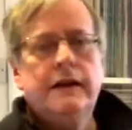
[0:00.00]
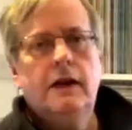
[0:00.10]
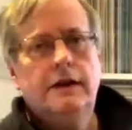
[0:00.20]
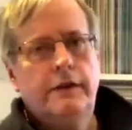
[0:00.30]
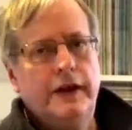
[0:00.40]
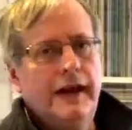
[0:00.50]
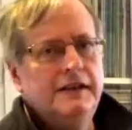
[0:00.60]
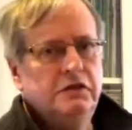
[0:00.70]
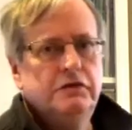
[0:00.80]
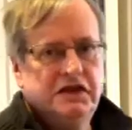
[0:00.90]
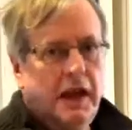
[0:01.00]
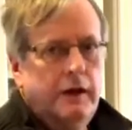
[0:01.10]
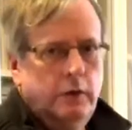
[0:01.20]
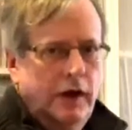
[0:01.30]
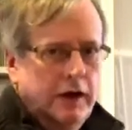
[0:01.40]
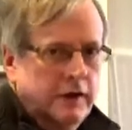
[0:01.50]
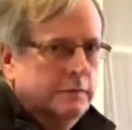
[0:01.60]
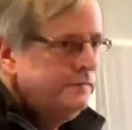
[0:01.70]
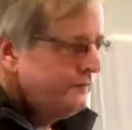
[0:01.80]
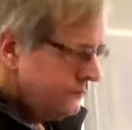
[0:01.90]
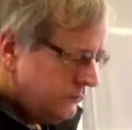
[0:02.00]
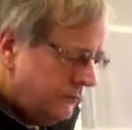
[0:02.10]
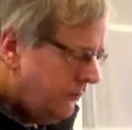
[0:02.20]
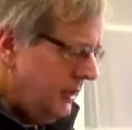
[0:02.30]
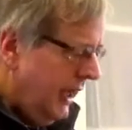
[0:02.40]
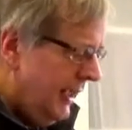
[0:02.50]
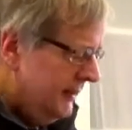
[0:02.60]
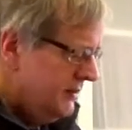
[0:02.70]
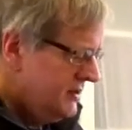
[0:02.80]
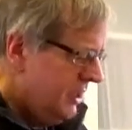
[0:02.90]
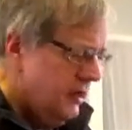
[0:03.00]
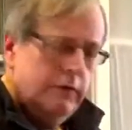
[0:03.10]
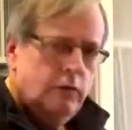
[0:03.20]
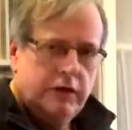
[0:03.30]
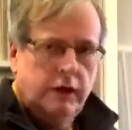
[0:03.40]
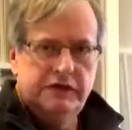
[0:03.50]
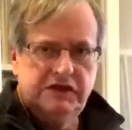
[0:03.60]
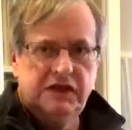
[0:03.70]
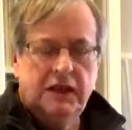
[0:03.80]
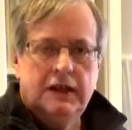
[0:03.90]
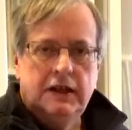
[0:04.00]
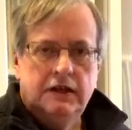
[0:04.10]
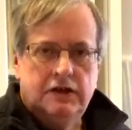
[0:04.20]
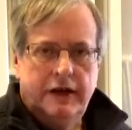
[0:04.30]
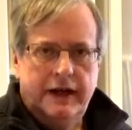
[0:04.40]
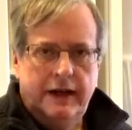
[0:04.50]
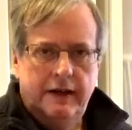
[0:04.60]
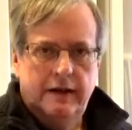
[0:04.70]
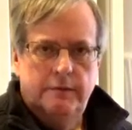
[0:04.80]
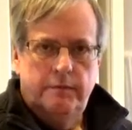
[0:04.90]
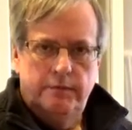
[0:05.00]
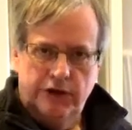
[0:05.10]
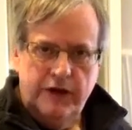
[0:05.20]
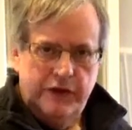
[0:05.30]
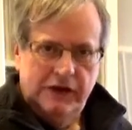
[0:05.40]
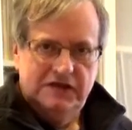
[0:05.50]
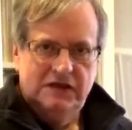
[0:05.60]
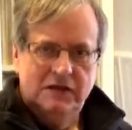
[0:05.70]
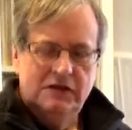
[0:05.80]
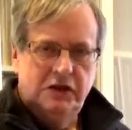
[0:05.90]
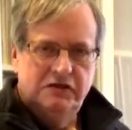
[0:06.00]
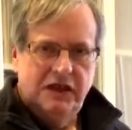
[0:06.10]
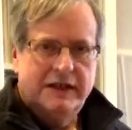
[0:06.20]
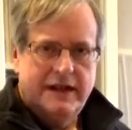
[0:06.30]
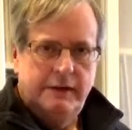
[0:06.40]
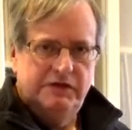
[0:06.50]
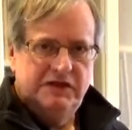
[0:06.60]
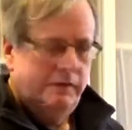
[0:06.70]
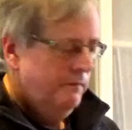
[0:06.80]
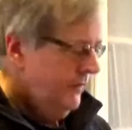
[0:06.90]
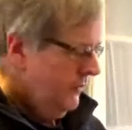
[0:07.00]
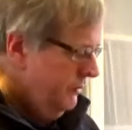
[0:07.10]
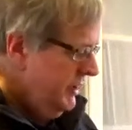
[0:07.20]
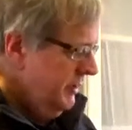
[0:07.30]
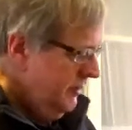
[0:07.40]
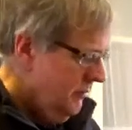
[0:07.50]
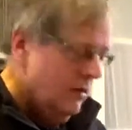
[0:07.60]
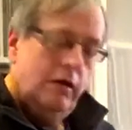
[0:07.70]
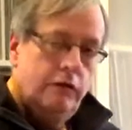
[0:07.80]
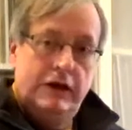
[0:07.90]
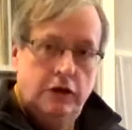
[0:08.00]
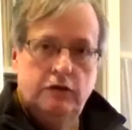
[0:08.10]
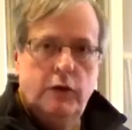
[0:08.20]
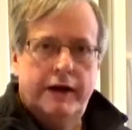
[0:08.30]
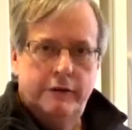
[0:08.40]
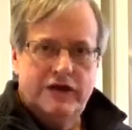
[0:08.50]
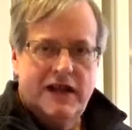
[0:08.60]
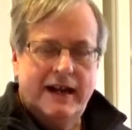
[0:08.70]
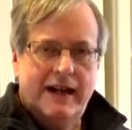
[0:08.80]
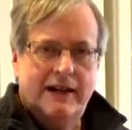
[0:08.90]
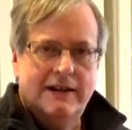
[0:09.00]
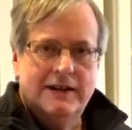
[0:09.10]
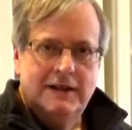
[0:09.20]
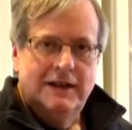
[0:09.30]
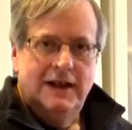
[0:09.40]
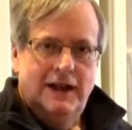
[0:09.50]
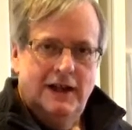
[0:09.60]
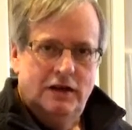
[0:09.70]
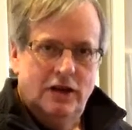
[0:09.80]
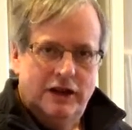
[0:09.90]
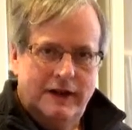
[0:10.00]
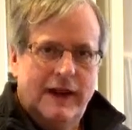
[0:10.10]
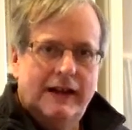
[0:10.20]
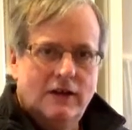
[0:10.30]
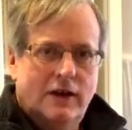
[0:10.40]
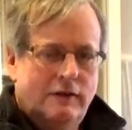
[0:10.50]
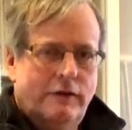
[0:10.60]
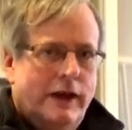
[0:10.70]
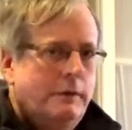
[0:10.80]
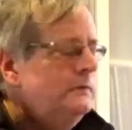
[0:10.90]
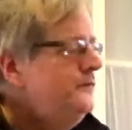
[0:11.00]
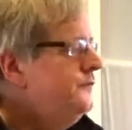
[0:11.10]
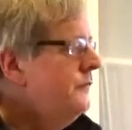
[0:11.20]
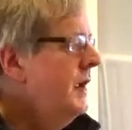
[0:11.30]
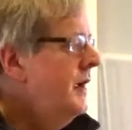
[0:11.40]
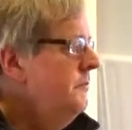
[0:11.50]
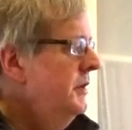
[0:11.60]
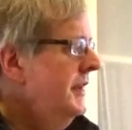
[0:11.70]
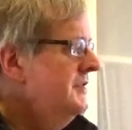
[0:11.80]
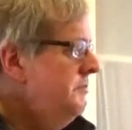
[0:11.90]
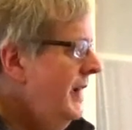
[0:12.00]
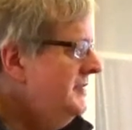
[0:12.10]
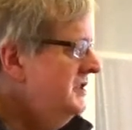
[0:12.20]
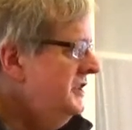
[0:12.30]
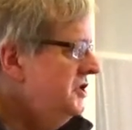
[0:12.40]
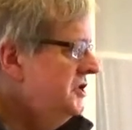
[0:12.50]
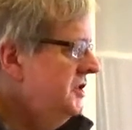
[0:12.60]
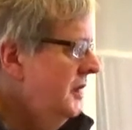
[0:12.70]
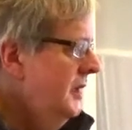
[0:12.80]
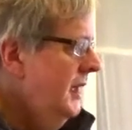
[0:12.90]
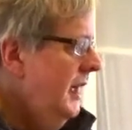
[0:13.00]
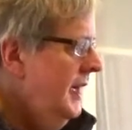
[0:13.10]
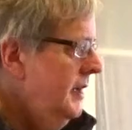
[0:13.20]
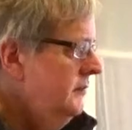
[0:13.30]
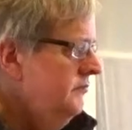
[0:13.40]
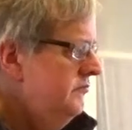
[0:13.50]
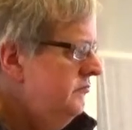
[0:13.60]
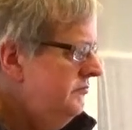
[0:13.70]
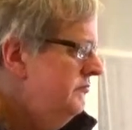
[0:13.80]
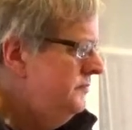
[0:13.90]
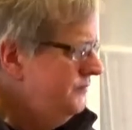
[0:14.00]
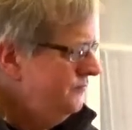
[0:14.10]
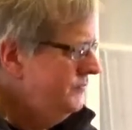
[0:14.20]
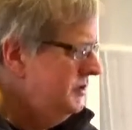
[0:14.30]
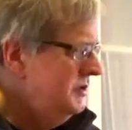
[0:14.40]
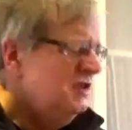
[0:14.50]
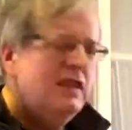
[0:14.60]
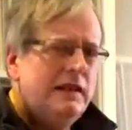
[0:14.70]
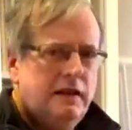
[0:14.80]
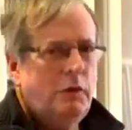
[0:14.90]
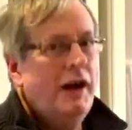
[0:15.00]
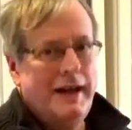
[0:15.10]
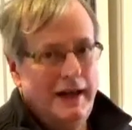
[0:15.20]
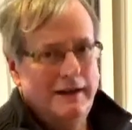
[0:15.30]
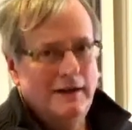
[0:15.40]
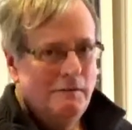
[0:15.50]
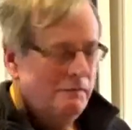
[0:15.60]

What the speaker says: kind of thing. That's all scale work. And what I was doing in the previous Tuesday tips would be a really good way of attacking learning that kind of thing. But there's a passage just a little way in